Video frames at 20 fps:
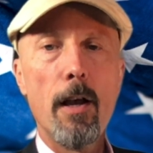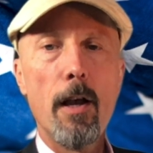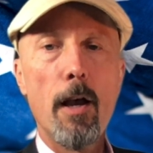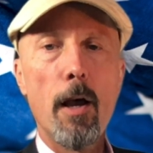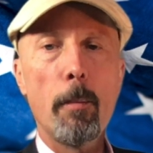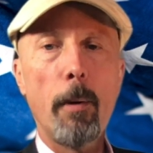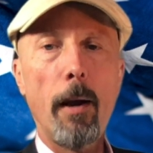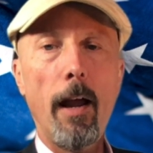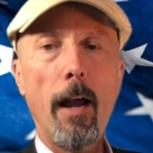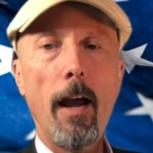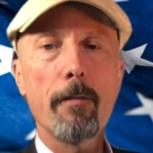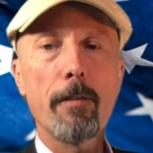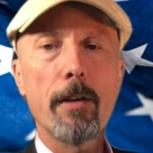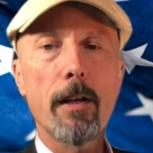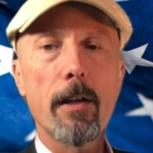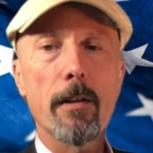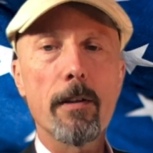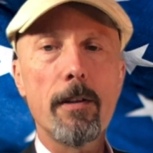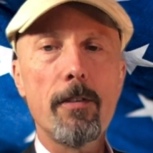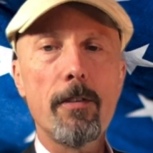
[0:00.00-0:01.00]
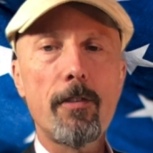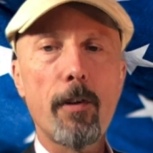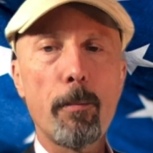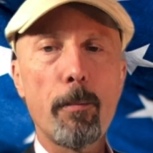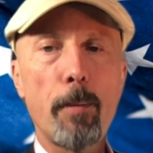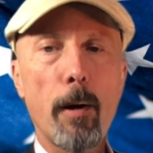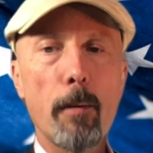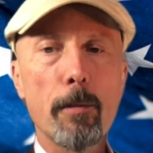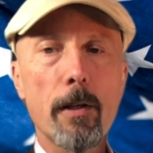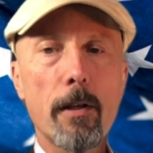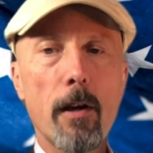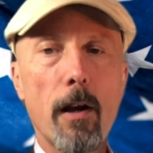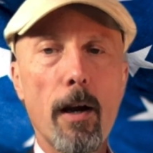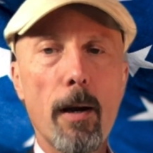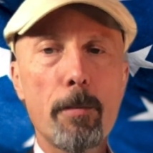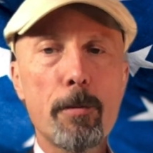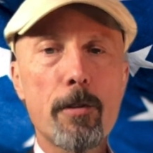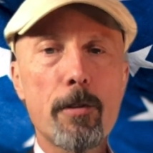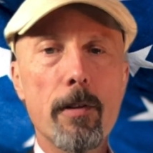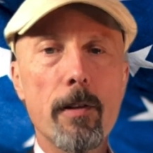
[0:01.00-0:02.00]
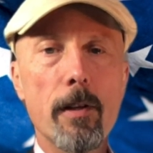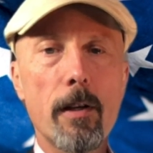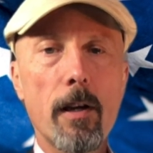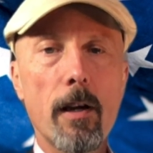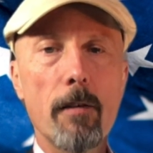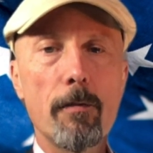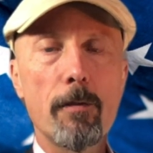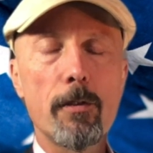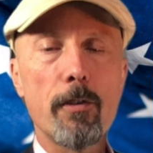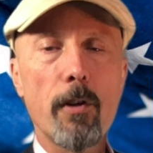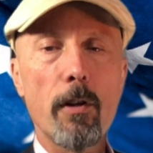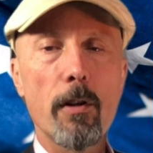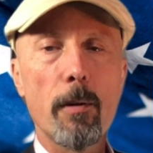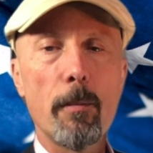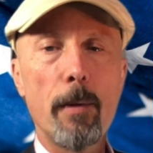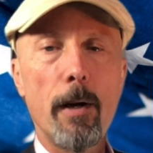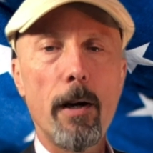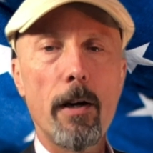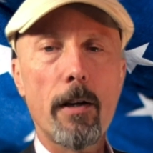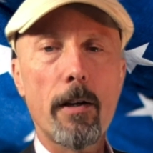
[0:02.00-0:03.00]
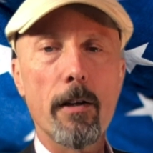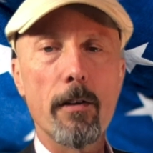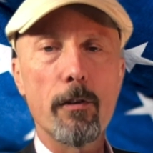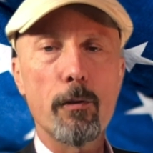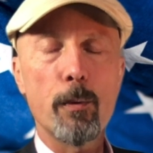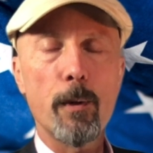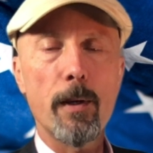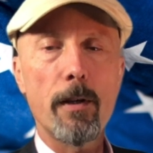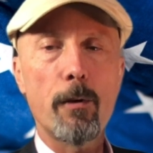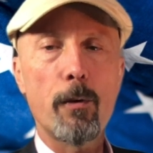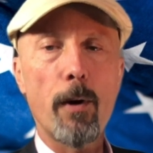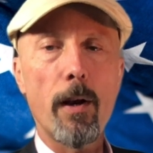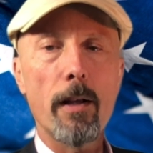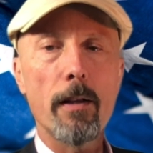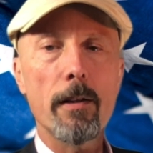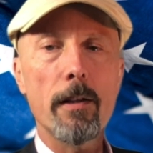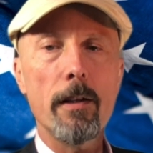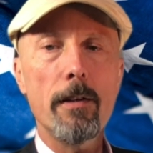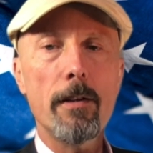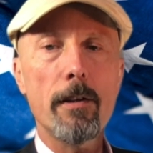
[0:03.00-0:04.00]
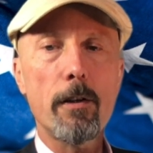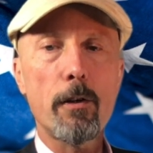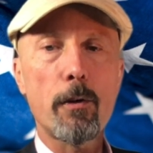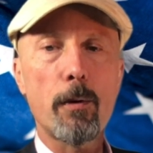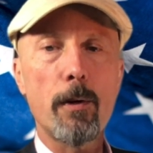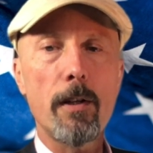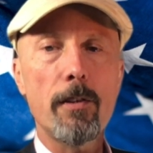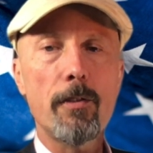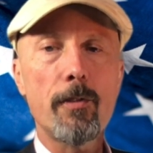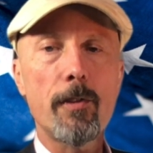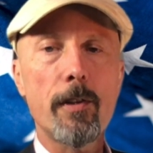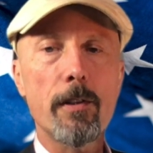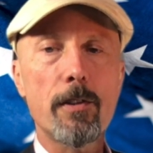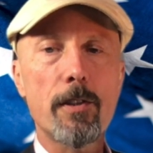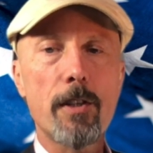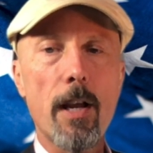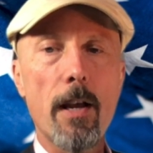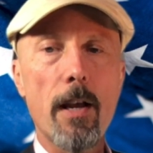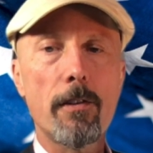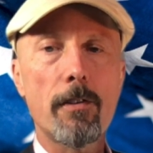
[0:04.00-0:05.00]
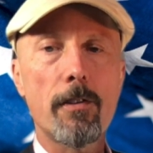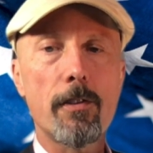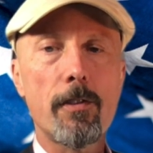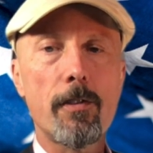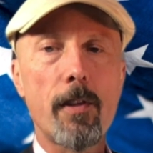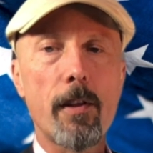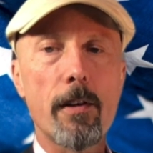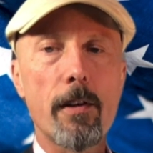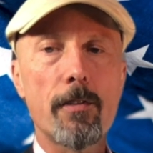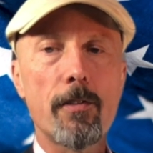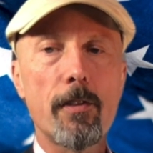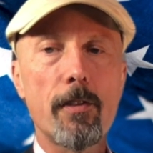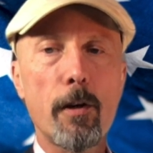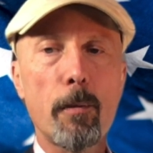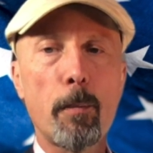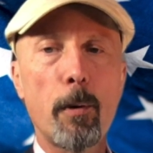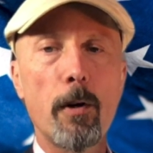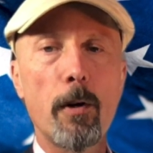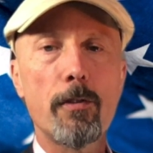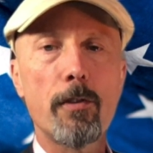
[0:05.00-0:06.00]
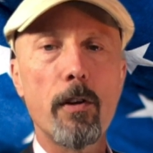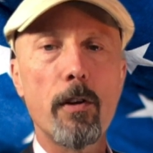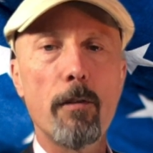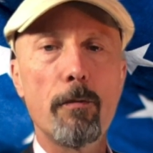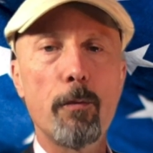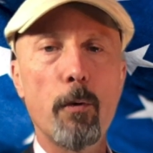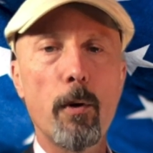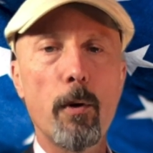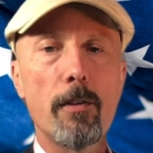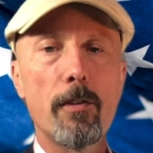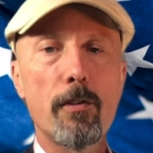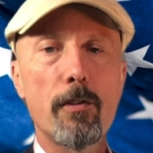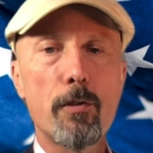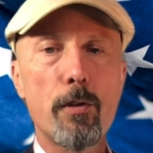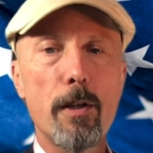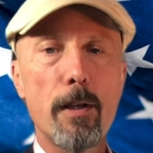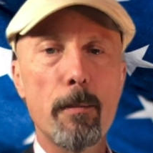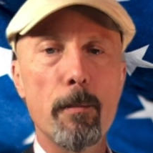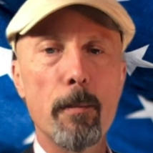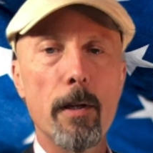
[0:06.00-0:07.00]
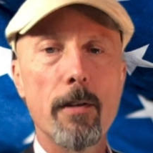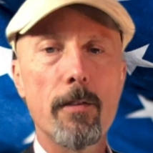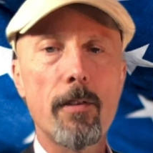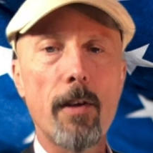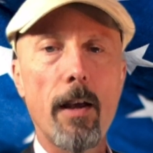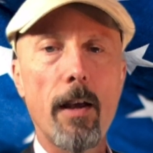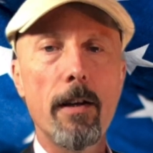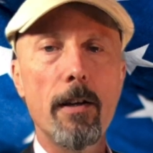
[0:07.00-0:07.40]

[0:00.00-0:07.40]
By having at least a public option that covers all Americans, we greatly decrease the chances that a sick person avoids treatment and